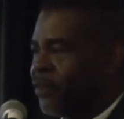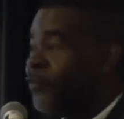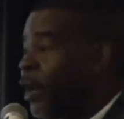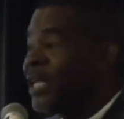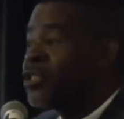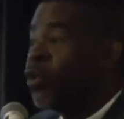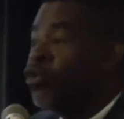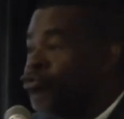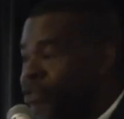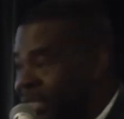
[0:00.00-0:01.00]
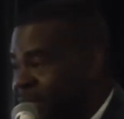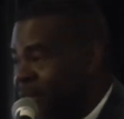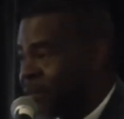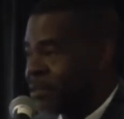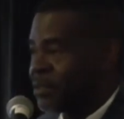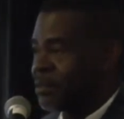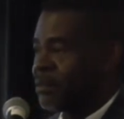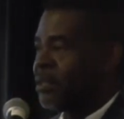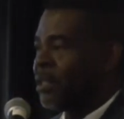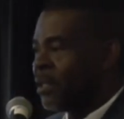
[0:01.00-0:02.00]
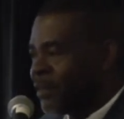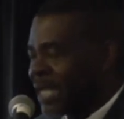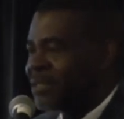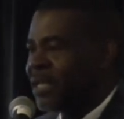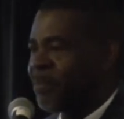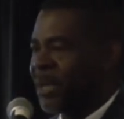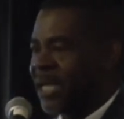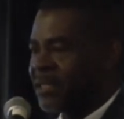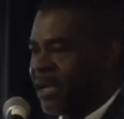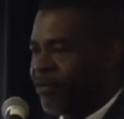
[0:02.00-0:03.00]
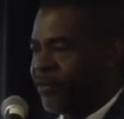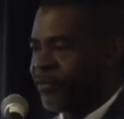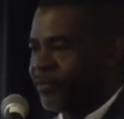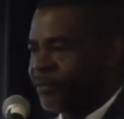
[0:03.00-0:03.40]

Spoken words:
for its own reasons, that's the applied tariff.